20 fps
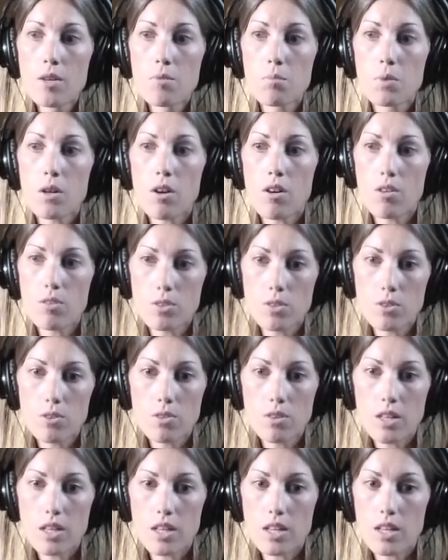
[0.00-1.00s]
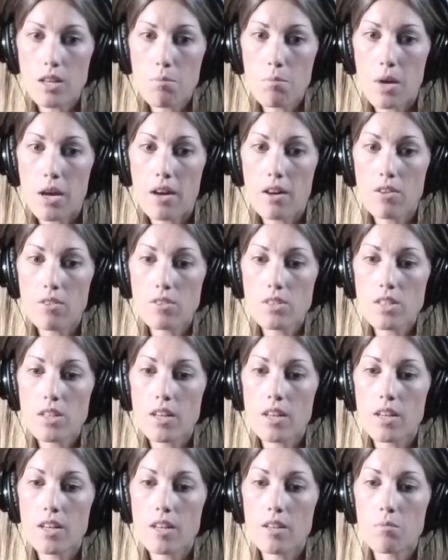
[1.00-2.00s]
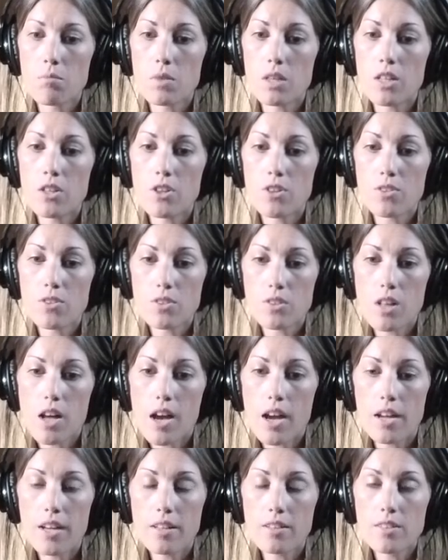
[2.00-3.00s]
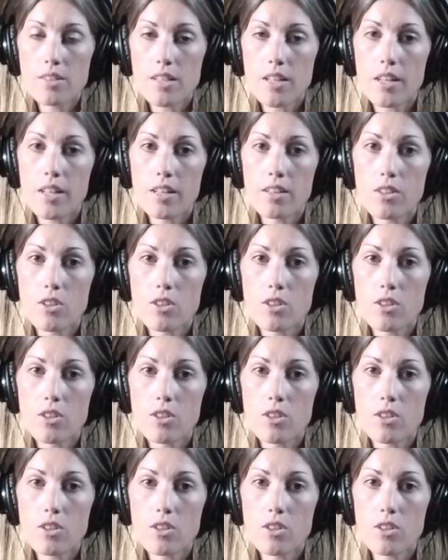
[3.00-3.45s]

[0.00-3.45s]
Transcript: but also thinking about um, in your slides and